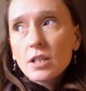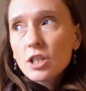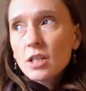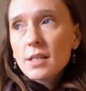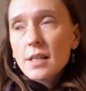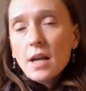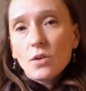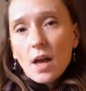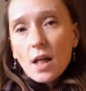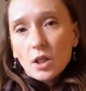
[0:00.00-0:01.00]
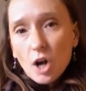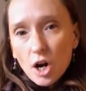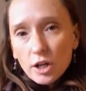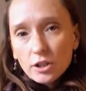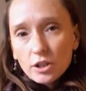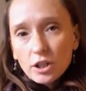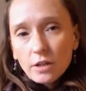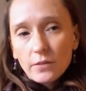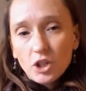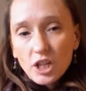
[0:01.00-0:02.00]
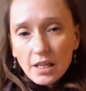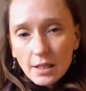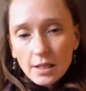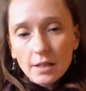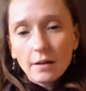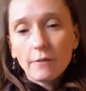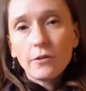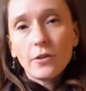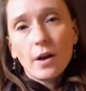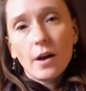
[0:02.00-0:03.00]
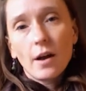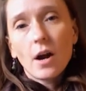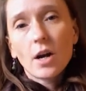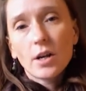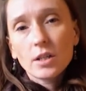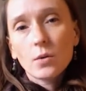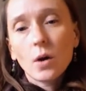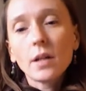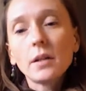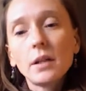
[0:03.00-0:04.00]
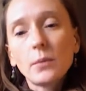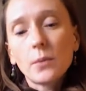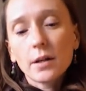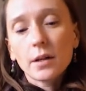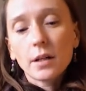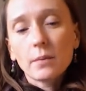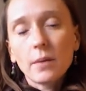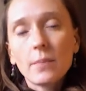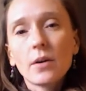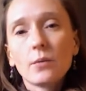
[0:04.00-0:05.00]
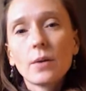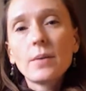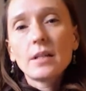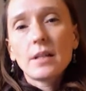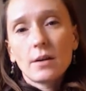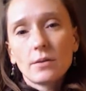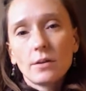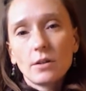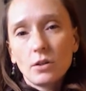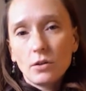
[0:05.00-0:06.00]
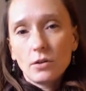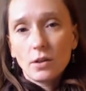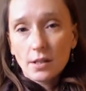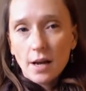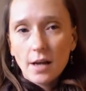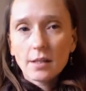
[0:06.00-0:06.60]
is that you get large sheets of the artist quality watercolor paper and rip it down to the size.